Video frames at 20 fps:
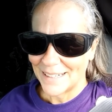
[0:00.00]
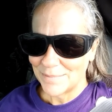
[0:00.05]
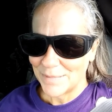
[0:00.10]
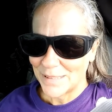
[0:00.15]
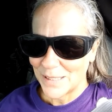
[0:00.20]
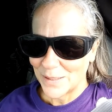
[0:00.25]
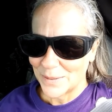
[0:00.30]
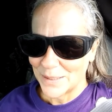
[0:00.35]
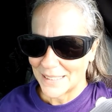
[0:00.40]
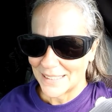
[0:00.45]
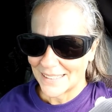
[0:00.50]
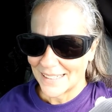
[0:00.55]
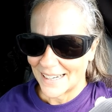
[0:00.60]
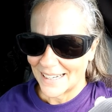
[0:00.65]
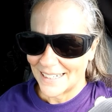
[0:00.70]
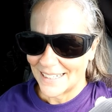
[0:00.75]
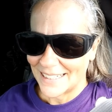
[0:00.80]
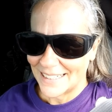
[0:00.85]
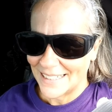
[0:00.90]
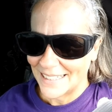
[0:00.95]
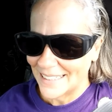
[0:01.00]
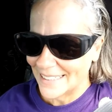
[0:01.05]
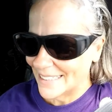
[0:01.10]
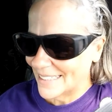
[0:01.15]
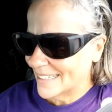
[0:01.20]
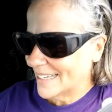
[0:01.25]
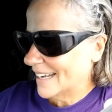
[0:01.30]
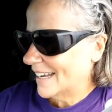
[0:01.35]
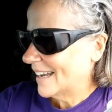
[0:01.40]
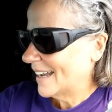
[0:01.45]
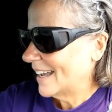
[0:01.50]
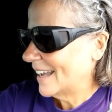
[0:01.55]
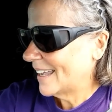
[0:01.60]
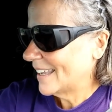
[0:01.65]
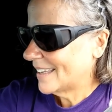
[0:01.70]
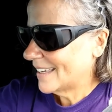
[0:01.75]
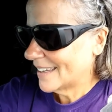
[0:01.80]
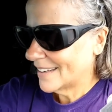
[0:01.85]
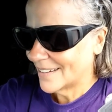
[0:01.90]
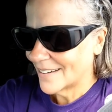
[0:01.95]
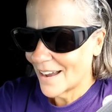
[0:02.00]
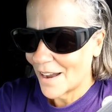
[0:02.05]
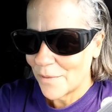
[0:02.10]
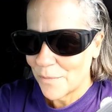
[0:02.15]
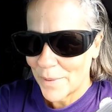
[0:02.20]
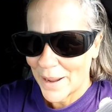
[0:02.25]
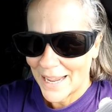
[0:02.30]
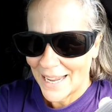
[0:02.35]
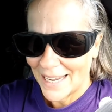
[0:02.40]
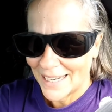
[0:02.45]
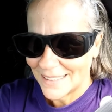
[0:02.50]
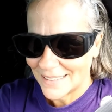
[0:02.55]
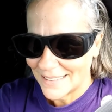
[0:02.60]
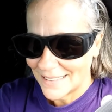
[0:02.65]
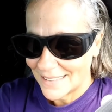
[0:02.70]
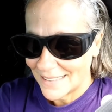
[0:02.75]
I'm so excited. I cannot wait